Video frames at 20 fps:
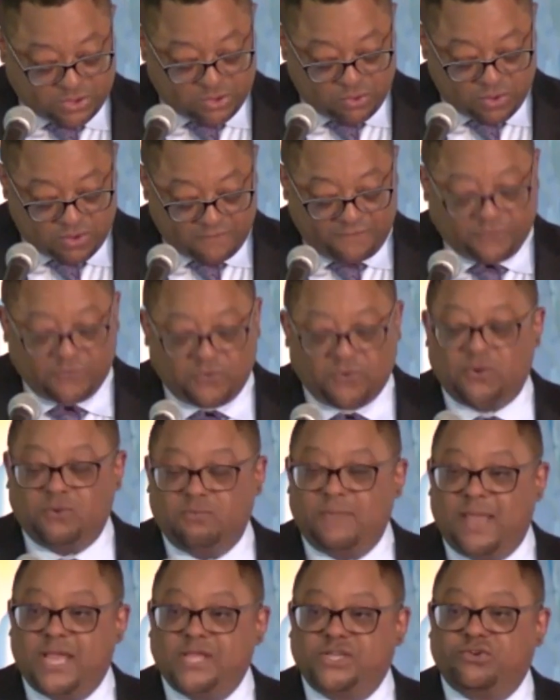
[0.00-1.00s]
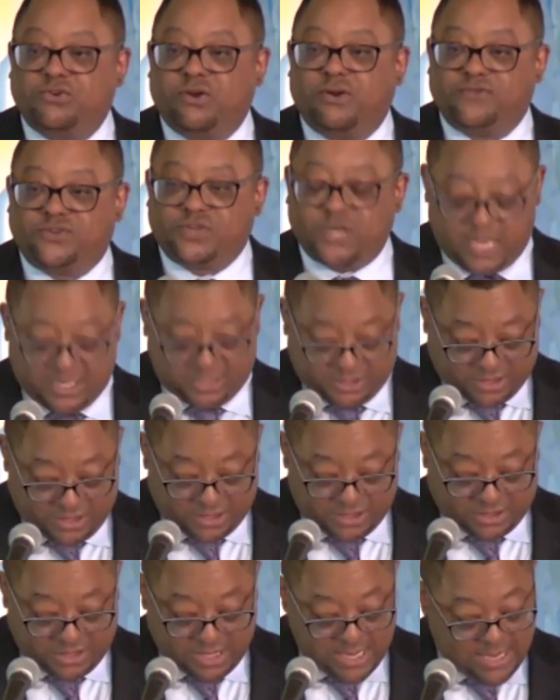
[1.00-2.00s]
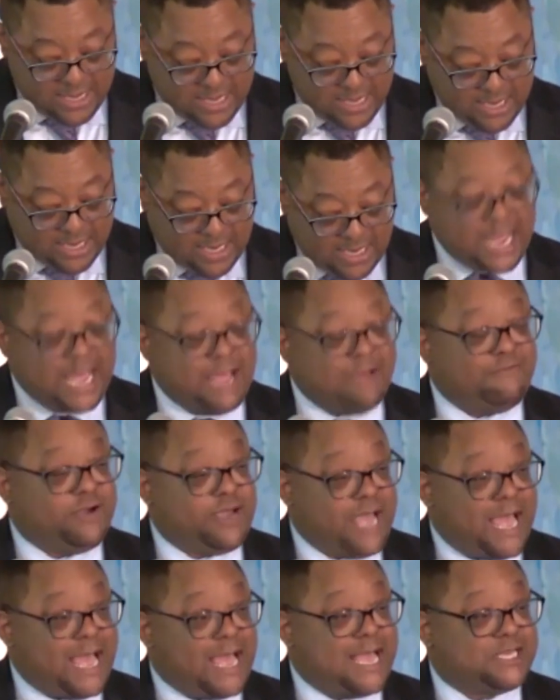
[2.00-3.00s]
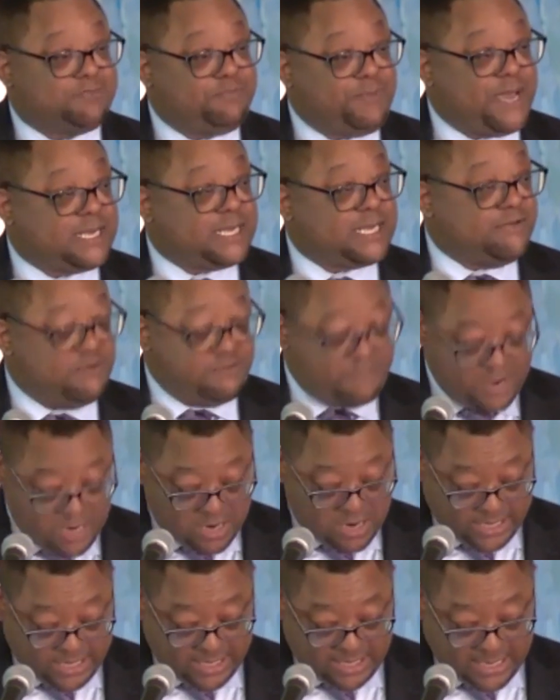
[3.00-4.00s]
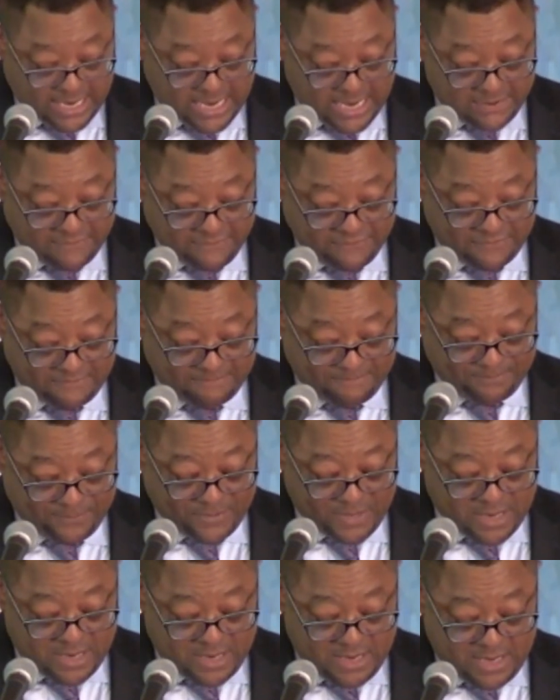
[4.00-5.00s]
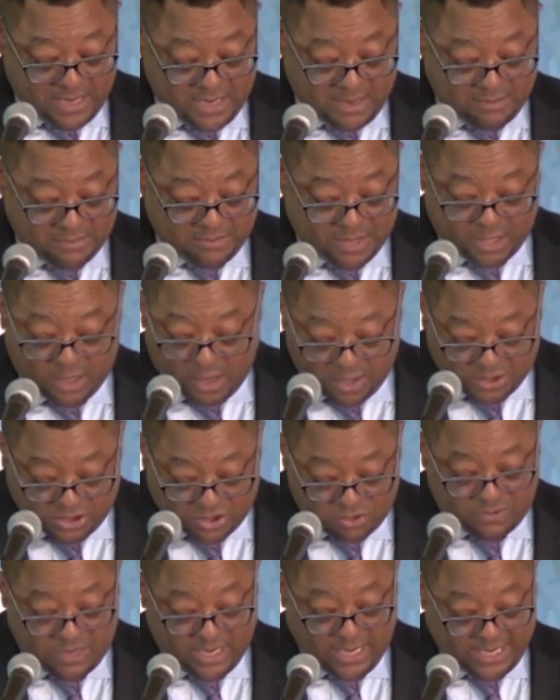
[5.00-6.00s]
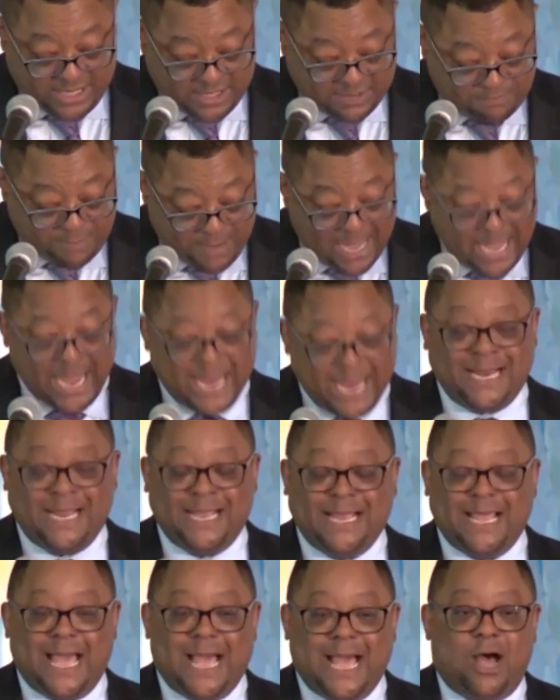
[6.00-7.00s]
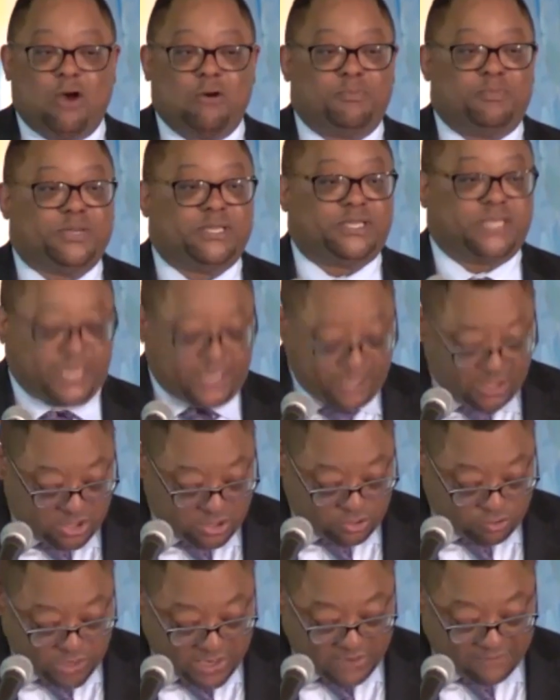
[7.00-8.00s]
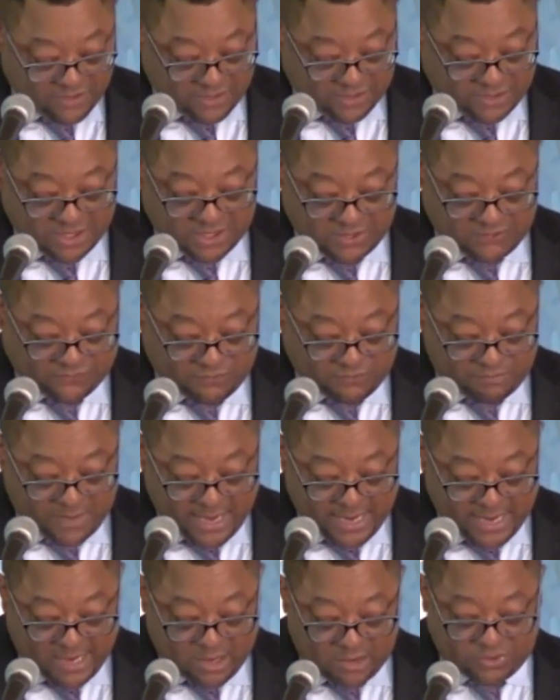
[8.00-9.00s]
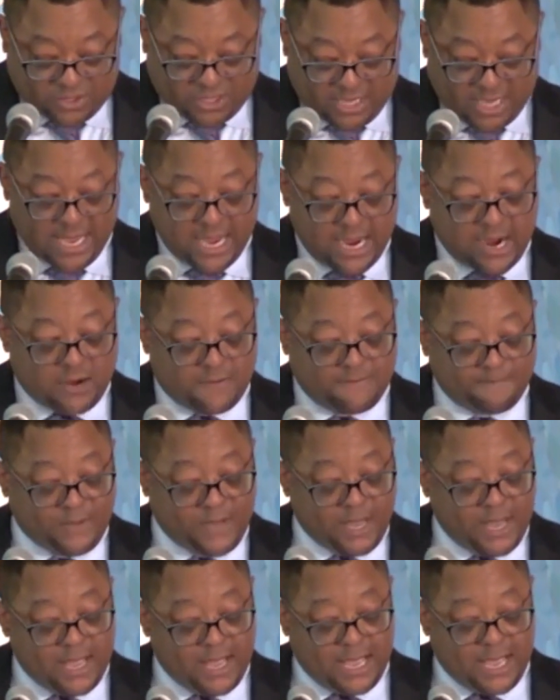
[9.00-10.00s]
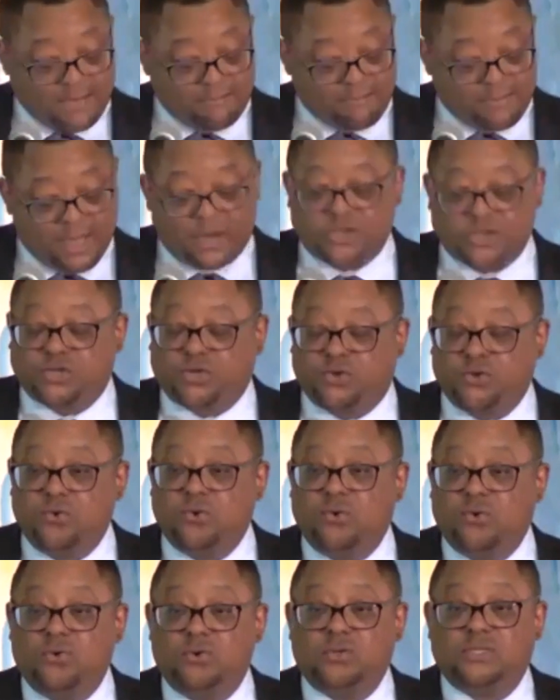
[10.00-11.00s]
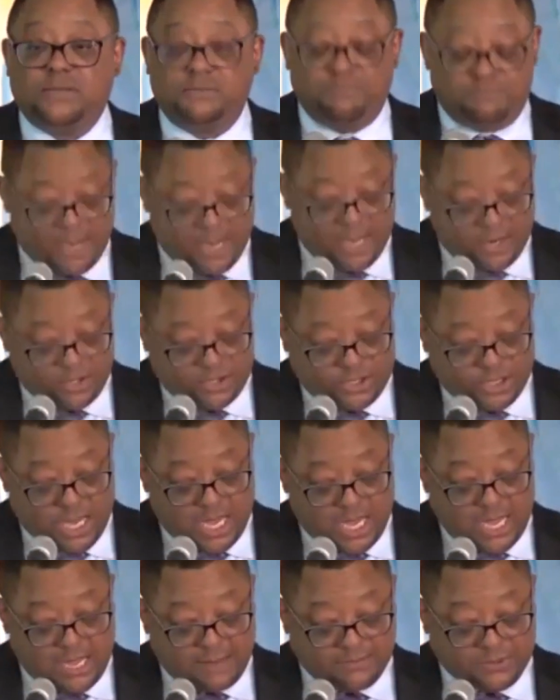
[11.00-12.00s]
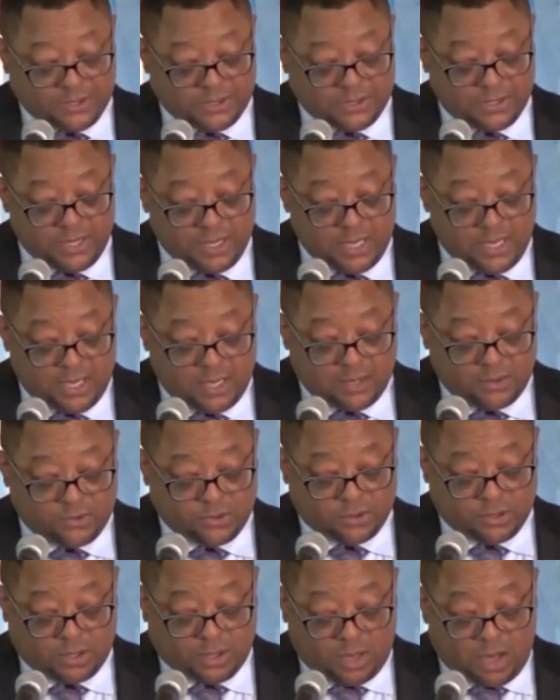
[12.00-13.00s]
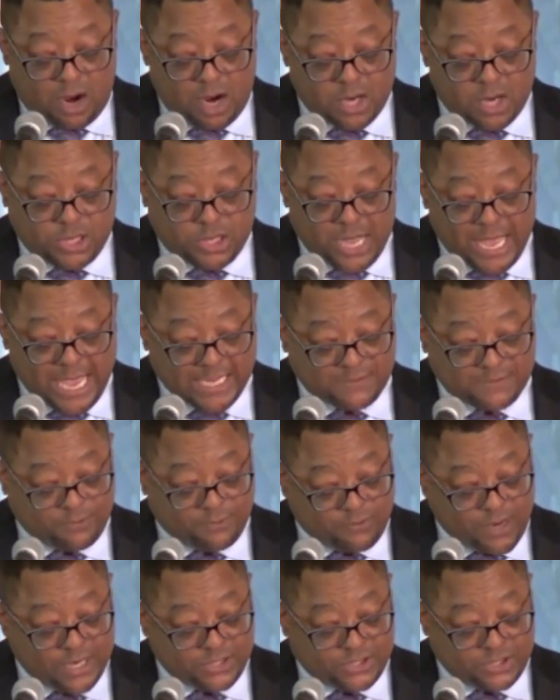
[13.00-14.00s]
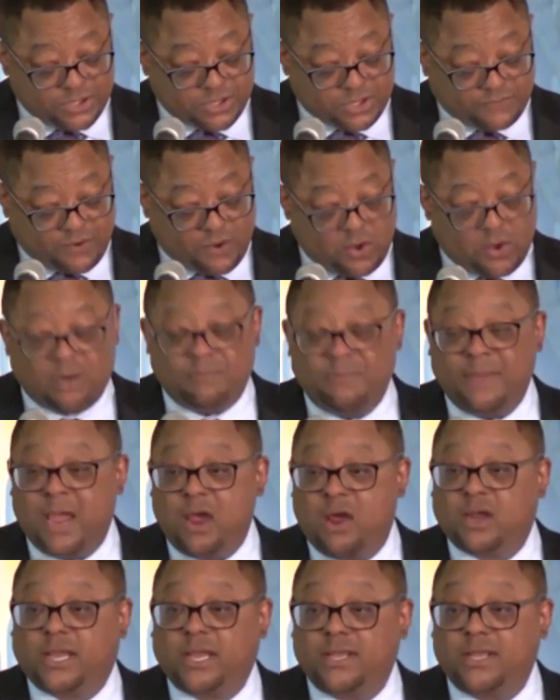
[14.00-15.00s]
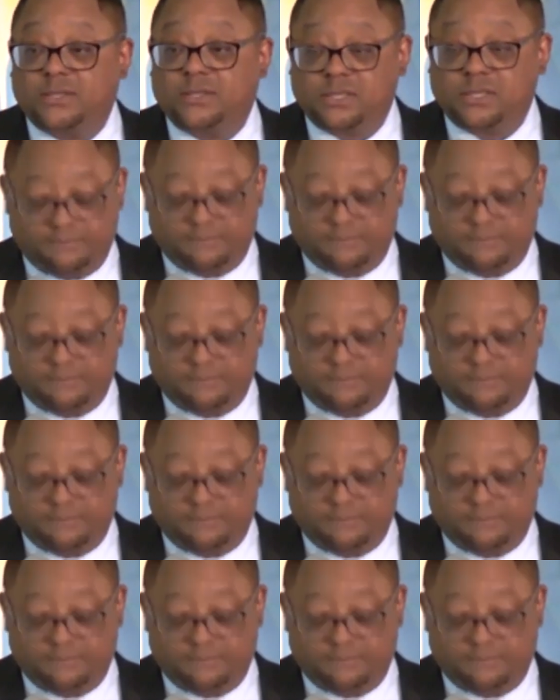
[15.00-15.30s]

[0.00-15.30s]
a full measure of justice in every aspect of American life, but it also means binding our particular grievances for better health care and better schools and better jobs to the larger aspirations of all Americans.